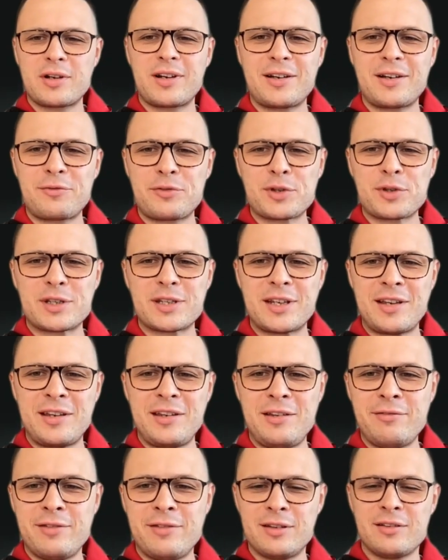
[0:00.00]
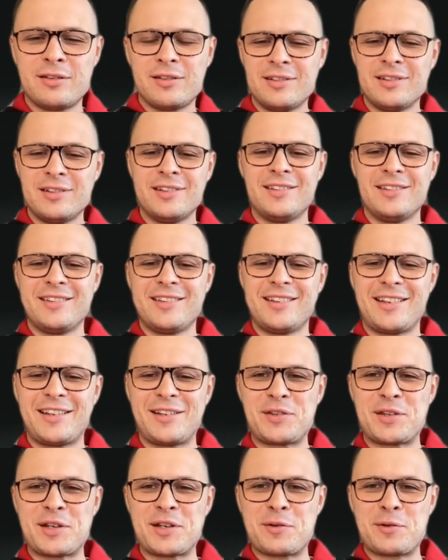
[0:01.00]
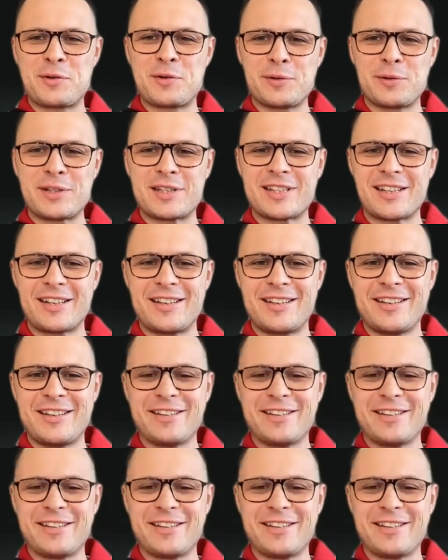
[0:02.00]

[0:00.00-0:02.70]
have to say even, say